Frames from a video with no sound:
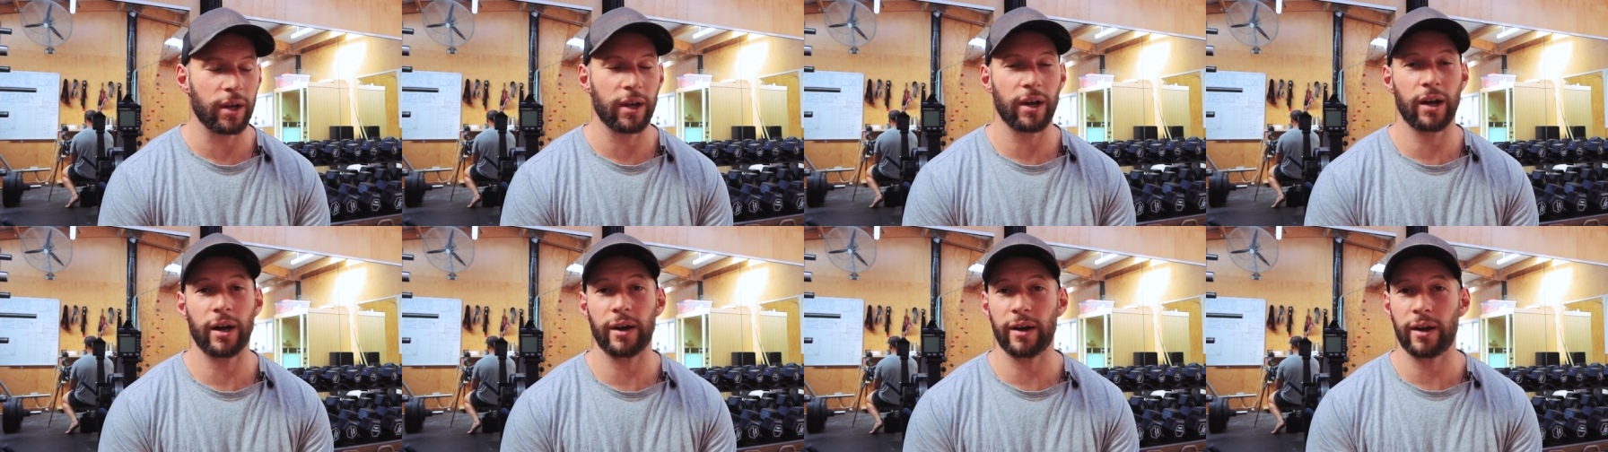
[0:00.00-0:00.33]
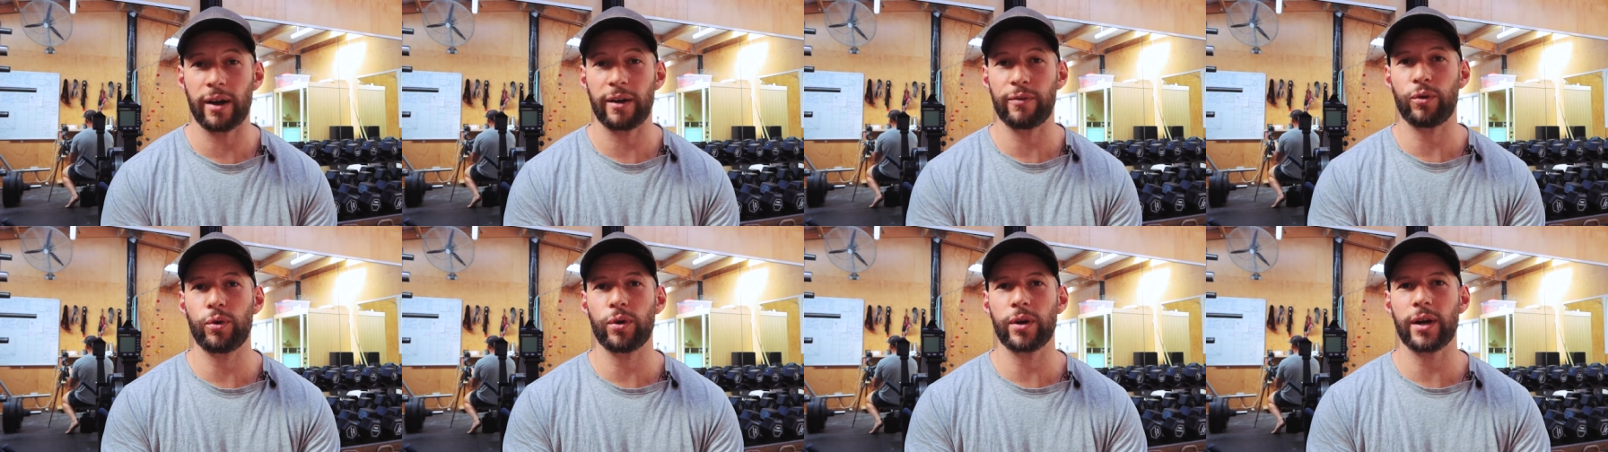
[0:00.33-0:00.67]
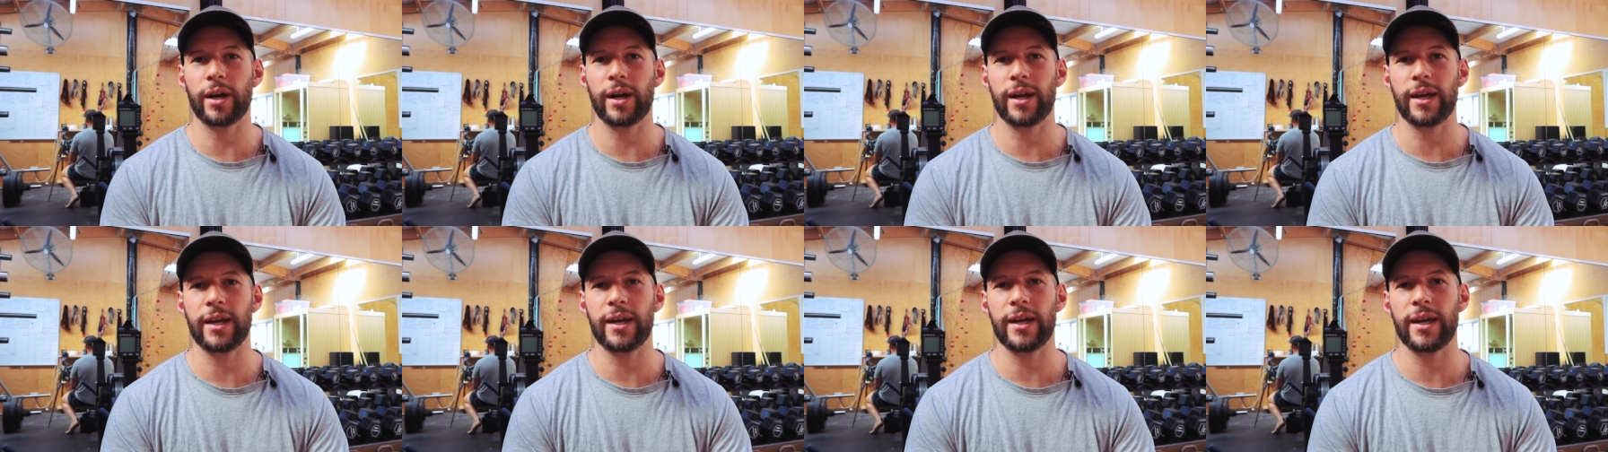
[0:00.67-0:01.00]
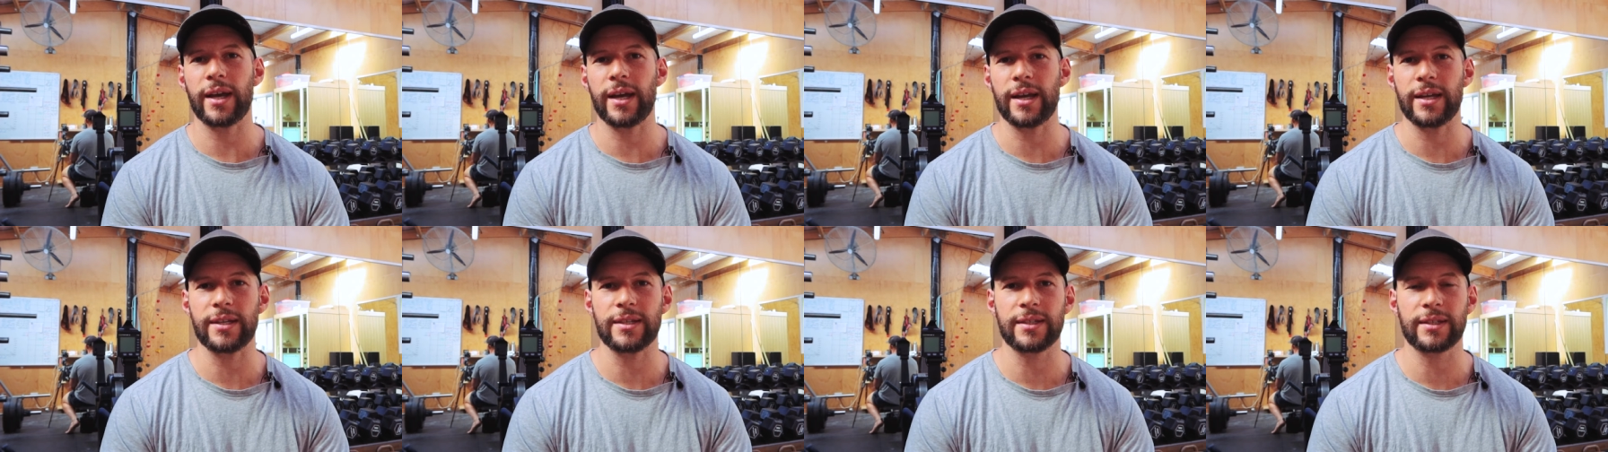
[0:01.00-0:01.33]
I've ordered
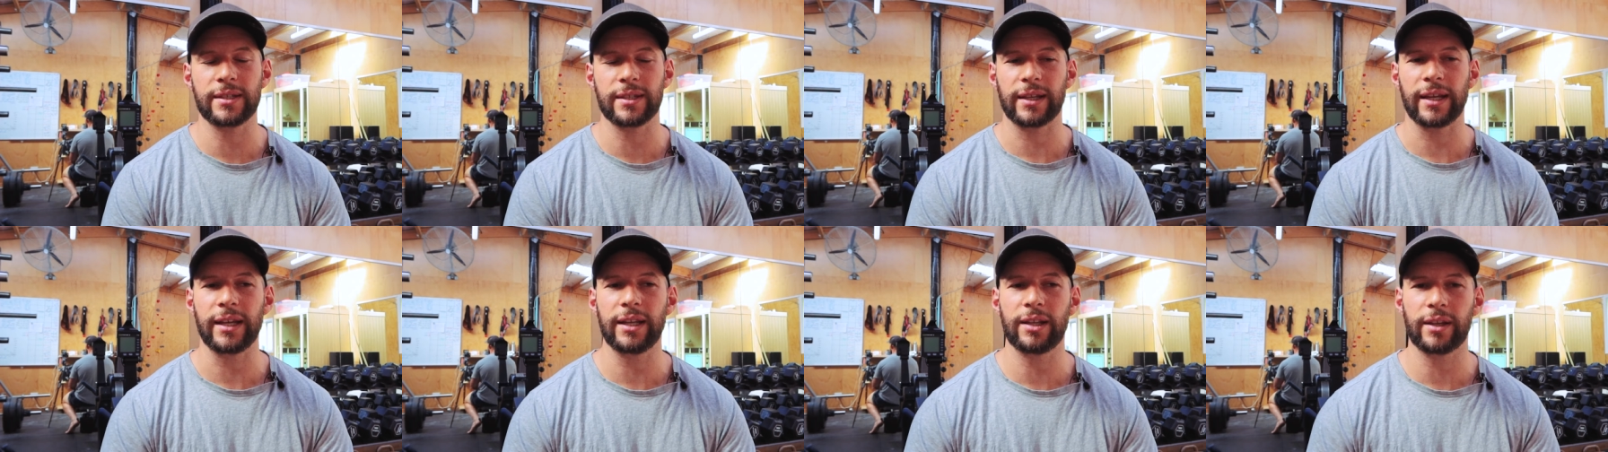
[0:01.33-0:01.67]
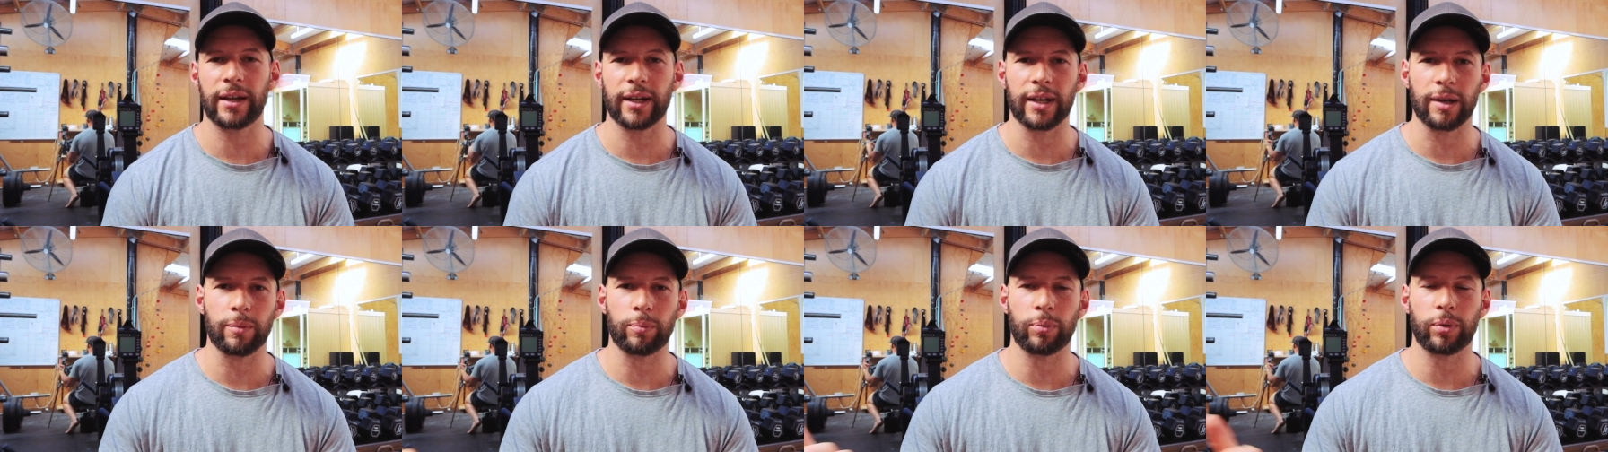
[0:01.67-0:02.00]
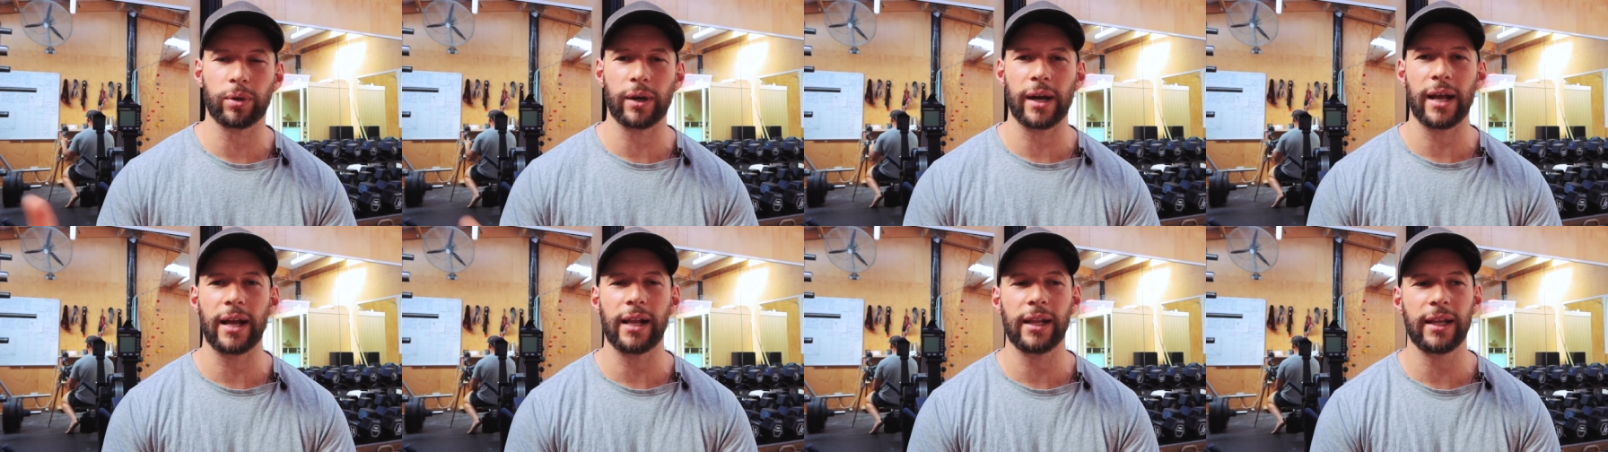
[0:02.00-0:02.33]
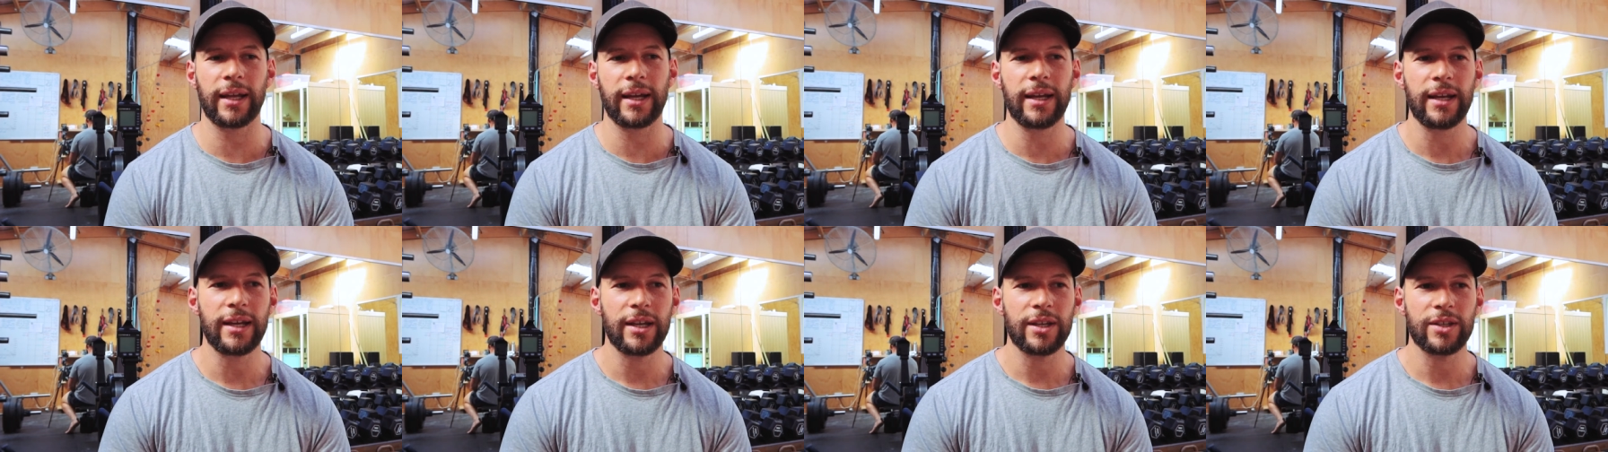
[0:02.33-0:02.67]
a, a, sled like a
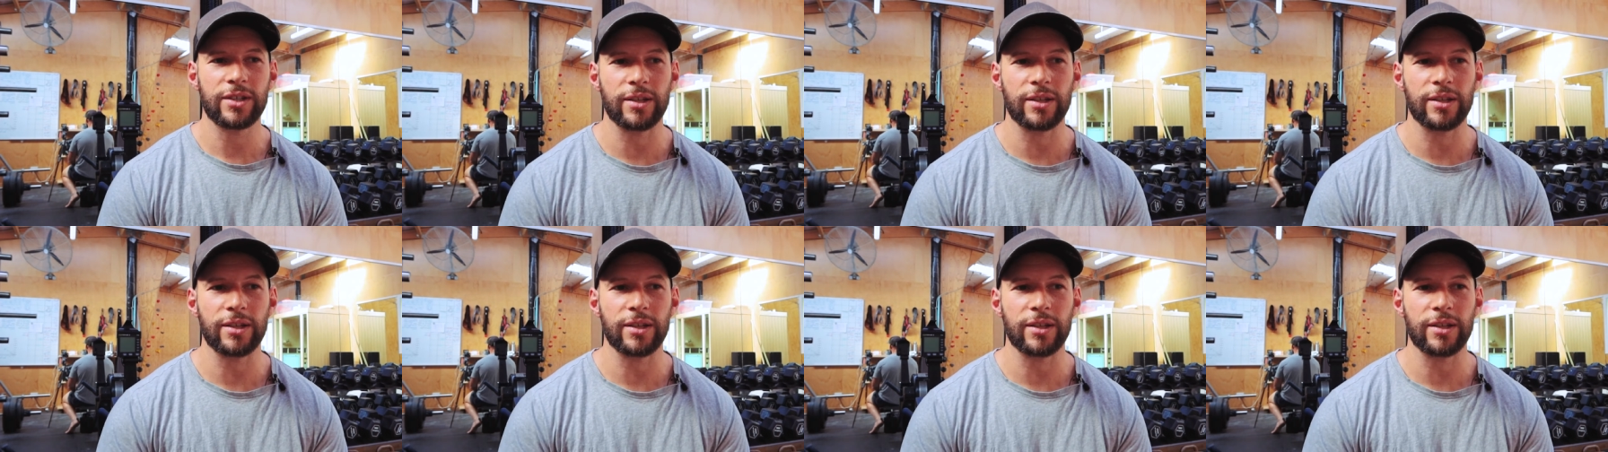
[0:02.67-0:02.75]
prowler,